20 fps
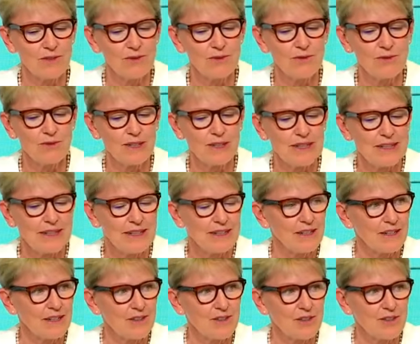under the
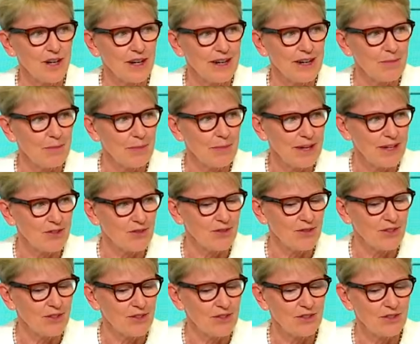high patronage
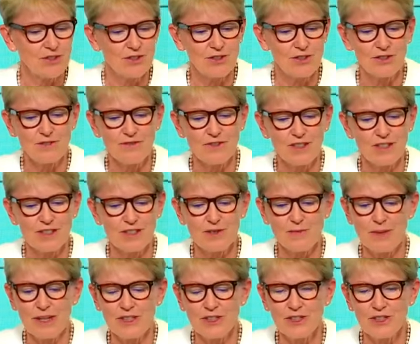of His
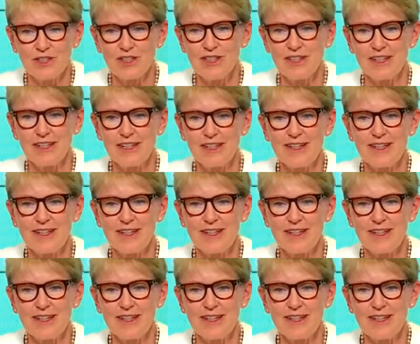Majesty King